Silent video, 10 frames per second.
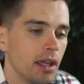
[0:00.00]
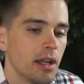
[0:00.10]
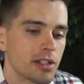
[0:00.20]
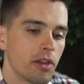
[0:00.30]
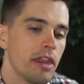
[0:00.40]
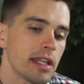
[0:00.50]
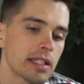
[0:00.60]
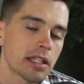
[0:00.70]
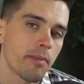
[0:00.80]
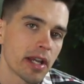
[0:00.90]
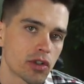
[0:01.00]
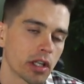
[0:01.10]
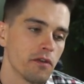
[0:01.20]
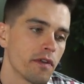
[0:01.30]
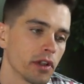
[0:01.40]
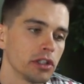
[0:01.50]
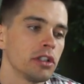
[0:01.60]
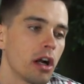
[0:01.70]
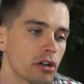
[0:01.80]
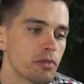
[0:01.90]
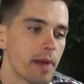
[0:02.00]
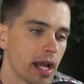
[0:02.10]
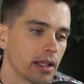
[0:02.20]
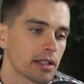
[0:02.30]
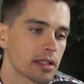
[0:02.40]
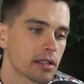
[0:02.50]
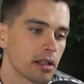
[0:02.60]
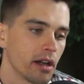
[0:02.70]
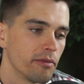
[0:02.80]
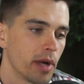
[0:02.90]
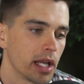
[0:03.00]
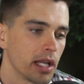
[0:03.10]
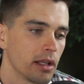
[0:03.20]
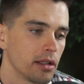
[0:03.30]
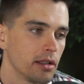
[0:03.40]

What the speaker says: So this is the best trick. If you have a large balance of money